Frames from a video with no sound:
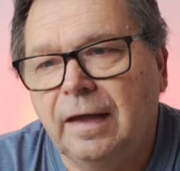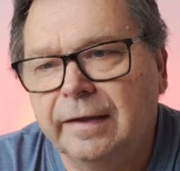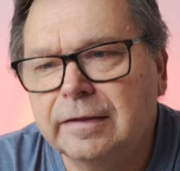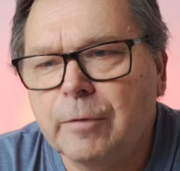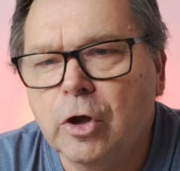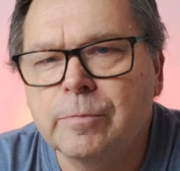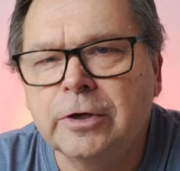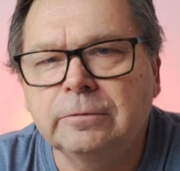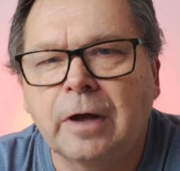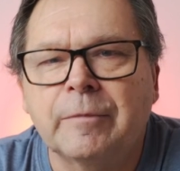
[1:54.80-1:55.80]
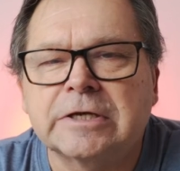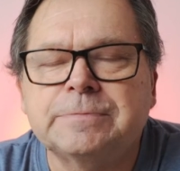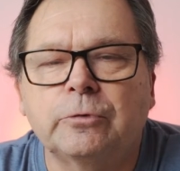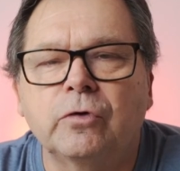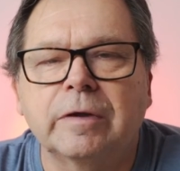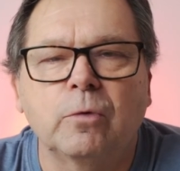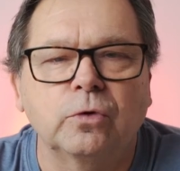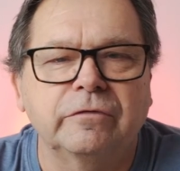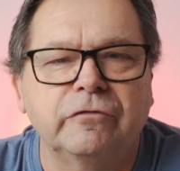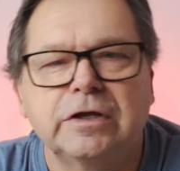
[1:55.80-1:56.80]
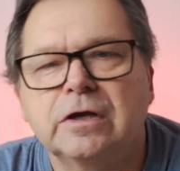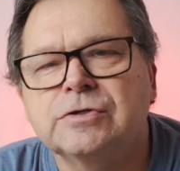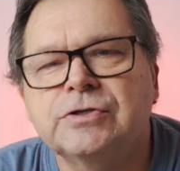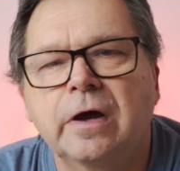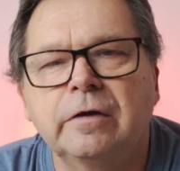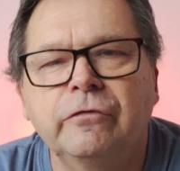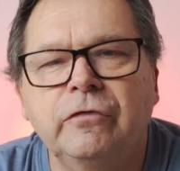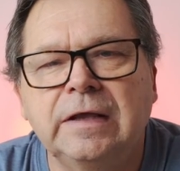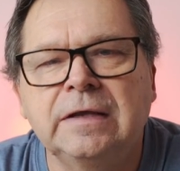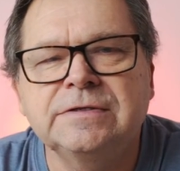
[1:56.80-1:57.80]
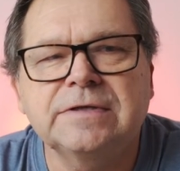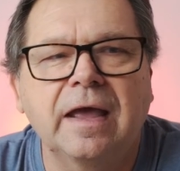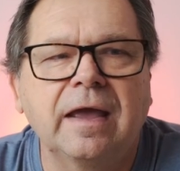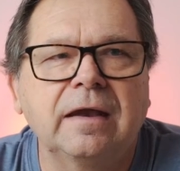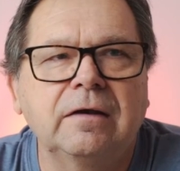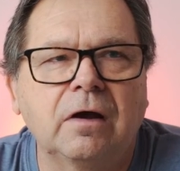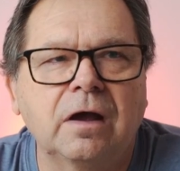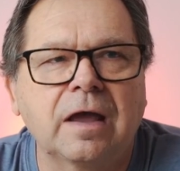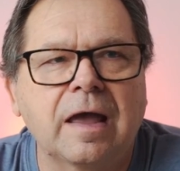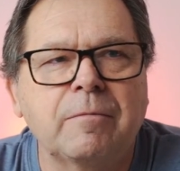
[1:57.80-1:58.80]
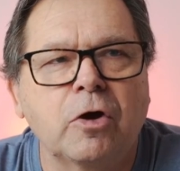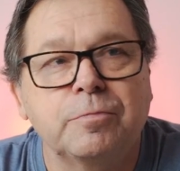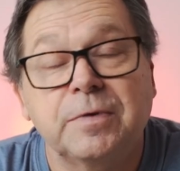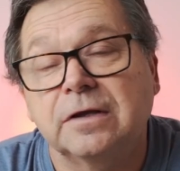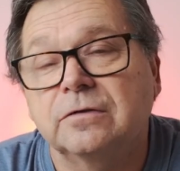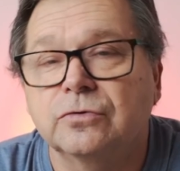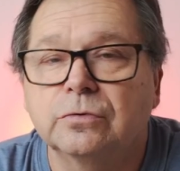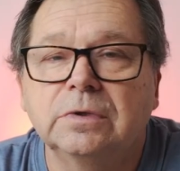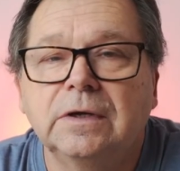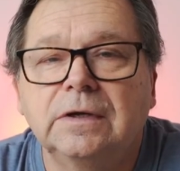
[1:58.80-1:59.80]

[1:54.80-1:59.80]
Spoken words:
At the moment, I'm exploring more the video side of things, and I am hoping to